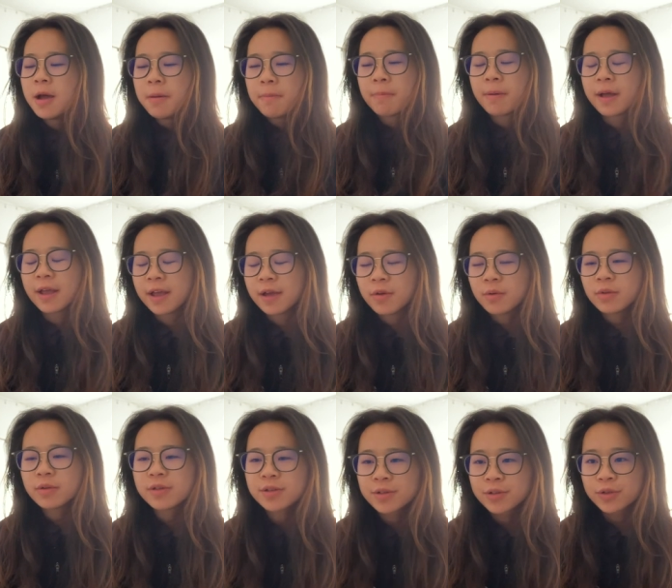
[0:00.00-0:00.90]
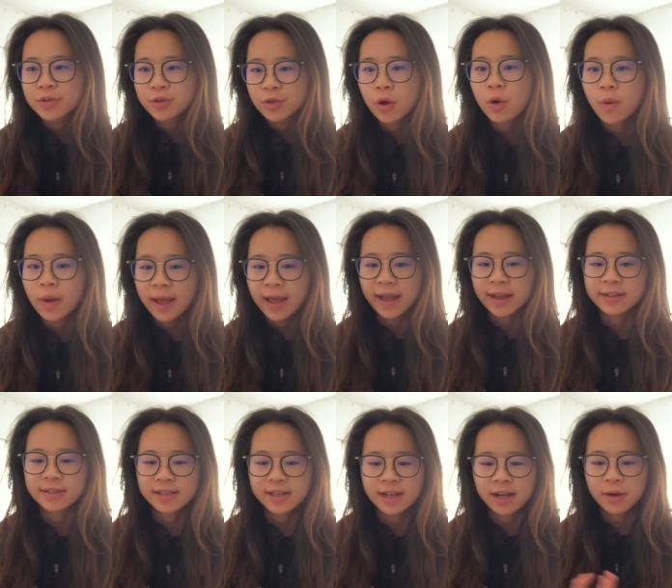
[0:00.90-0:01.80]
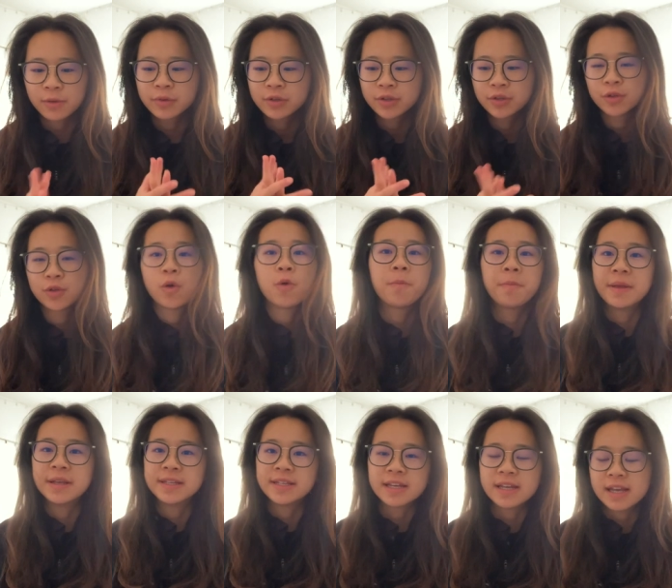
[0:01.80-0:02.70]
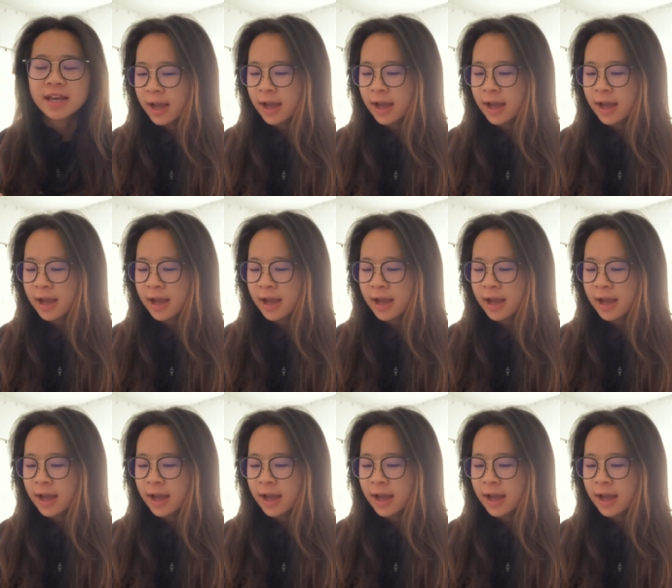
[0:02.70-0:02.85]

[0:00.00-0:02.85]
but it was so hectic. I was so busy.